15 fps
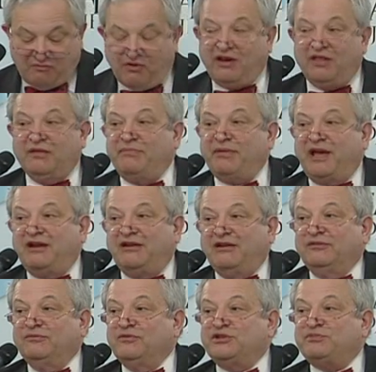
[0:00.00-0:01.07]
one of the
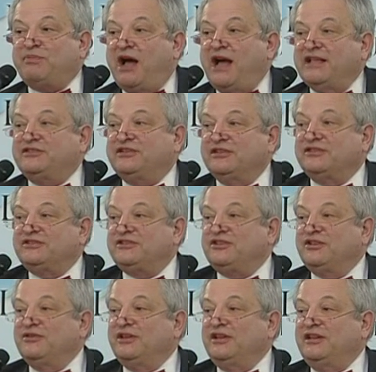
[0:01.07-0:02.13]
better responses
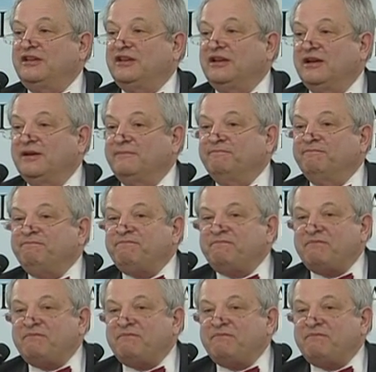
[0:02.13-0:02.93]
to the